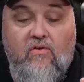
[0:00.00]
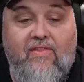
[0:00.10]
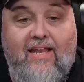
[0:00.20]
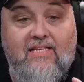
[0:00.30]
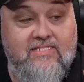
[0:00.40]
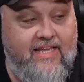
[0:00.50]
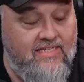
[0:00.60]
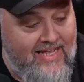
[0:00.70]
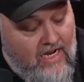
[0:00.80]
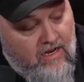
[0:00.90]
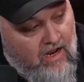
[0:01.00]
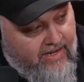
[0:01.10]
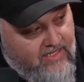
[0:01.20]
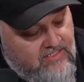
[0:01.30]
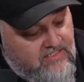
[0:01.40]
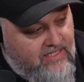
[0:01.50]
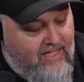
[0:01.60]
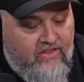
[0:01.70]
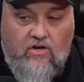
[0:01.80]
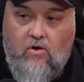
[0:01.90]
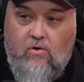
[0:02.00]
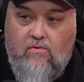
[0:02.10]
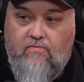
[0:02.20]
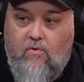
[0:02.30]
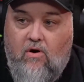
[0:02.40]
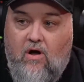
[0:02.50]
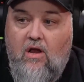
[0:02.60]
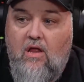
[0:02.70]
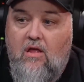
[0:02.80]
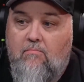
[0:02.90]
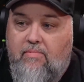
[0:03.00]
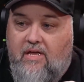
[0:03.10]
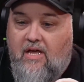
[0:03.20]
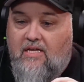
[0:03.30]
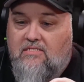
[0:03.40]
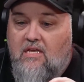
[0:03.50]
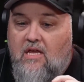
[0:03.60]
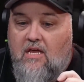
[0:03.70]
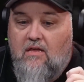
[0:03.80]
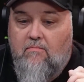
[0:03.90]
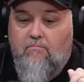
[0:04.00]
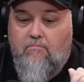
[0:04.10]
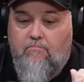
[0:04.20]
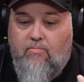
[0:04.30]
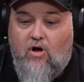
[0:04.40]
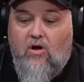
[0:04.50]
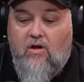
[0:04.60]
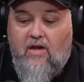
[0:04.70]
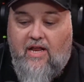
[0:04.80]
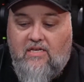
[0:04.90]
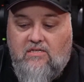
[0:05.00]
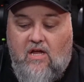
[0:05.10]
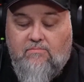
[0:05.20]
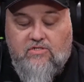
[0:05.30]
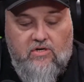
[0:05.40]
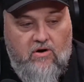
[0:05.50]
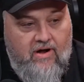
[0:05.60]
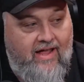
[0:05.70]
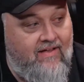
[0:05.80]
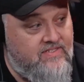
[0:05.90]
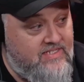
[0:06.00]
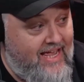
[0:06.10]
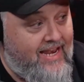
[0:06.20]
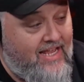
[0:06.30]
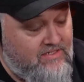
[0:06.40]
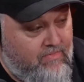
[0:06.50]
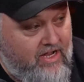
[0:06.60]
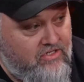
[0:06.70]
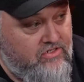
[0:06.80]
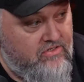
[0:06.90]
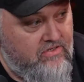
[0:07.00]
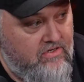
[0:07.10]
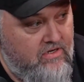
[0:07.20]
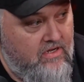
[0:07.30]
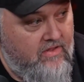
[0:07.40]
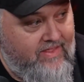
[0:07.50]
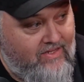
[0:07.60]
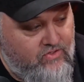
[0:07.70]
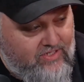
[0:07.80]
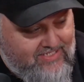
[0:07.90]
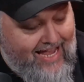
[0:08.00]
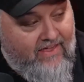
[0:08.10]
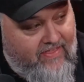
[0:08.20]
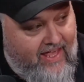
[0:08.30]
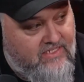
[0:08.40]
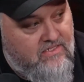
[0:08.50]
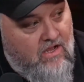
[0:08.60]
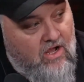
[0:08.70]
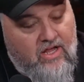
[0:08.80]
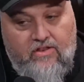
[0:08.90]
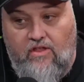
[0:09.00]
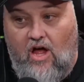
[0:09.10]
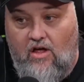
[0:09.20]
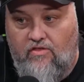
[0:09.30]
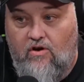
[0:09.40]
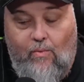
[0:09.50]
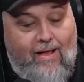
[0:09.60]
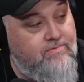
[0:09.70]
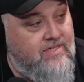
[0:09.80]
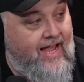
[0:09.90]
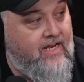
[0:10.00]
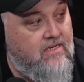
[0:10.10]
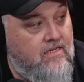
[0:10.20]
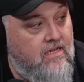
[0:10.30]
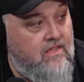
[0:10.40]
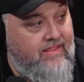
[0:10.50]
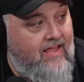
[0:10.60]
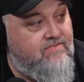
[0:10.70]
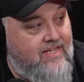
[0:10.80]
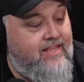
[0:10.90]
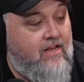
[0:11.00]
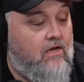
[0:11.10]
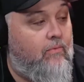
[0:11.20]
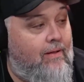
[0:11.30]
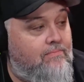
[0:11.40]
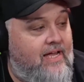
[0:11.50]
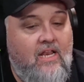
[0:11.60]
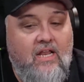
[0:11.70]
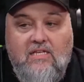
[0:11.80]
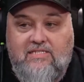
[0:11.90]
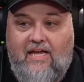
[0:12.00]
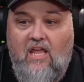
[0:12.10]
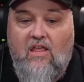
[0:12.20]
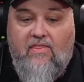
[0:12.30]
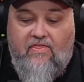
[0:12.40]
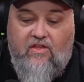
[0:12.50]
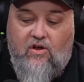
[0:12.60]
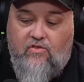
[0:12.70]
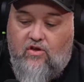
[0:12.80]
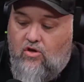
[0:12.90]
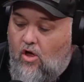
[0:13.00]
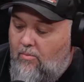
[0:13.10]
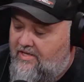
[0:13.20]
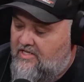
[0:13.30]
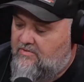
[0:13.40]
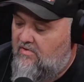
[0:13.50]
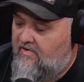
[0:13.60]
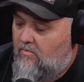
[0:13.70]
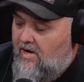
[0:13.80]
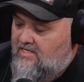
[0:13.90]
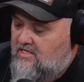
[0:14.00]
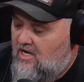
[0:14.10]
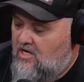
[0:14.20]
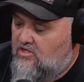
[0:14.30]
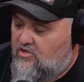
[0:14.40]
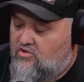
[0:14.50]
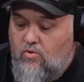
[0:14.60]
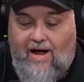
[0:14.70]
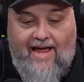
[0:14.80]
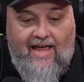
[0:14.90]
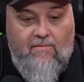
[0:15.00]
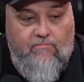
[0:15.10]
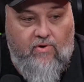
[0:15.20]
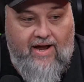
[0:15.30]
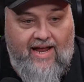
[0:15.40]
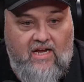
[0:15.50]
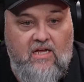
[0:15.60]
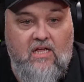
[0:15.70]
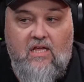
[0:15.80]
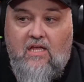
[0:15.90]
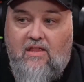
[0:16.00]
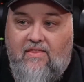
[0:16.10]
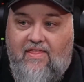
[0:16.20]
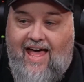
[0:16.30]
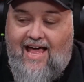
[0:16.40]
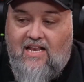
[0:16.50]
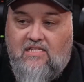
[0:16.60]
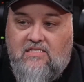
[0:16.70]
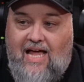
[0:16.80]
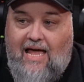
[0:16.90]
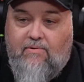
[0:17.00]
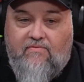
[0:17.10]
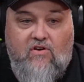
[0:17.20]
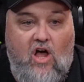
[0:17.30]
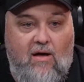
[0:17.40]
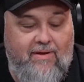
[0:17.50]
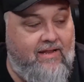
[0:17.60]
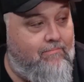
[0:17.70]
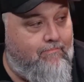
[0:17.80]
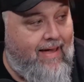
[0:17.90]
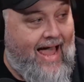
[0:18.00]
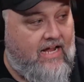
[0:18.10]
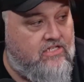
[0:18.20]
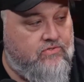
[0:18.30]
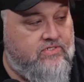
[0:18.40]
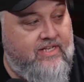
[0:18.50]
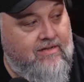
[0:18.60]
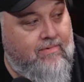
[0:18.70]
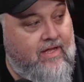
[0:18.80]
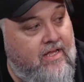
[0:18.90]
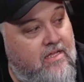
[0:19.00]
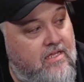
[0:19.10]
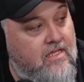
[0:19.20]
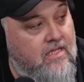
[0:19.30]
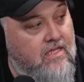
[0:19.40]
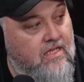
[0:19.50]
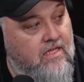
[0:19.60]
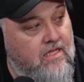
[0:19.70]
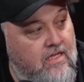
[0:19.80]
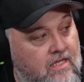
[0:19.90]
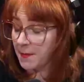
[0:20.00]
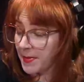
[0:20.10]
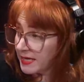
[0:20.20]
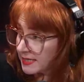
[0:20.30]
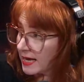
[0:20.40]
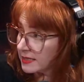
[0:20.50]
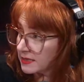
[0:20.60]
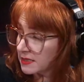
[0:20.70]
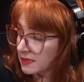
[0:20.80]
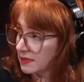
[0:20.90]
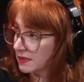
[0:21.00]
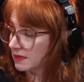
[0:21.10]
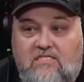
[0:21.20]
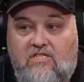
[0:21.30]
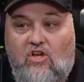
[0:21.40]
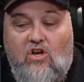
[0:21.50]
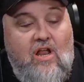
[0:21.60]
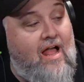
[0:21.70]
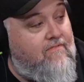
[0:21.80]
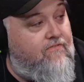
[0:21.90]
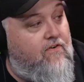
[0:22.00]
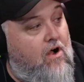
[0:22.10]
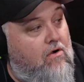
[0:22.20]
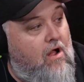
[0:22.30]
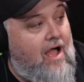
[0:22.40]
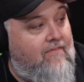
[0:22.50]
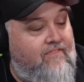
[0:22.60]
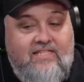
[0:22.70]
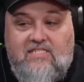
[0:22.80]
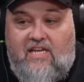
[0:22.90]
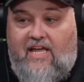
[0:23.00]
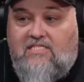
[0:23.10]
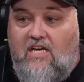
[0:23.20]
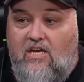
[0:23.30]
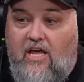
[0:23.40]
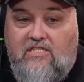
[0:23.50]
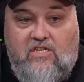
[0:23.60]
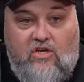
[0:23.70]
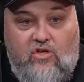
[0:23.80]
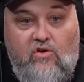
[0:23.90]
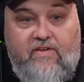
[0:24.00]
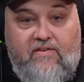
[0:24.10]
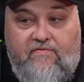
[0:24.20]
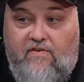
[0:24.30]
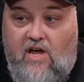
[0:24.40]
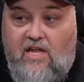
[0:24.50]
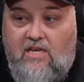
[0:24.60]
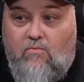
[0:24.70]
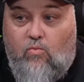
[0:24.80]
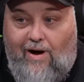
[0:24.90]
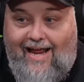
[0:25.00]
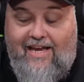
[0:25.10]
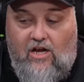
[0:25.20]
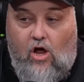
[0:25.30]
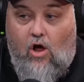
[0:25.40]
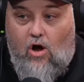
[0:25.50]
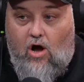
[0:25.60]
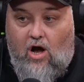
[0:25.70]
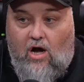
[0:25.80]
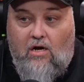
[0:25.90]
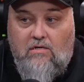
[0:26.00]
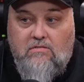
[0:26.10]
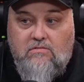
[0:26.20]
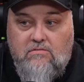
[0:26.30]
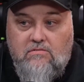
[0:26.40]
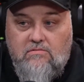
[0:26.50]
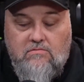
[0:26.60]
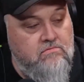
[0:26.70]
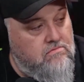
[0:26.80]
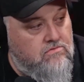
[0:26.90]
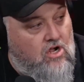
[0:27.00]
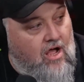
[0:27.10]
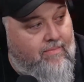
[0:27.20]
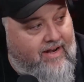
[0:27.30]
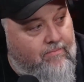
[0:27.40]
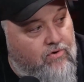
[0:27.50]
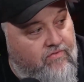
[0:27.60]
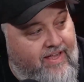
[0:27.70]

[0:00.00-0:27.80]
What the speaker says: that is the exact audience that they're going for because Bert and Tom Segura have said as much. That is the exact things on their website. They have said that on their website. It's like the goal with this movie was to try and bring that type of comedy back to cinema. Okay. That makes sense. And they're not far off. It's a goofy, fun, rated R comedy movie.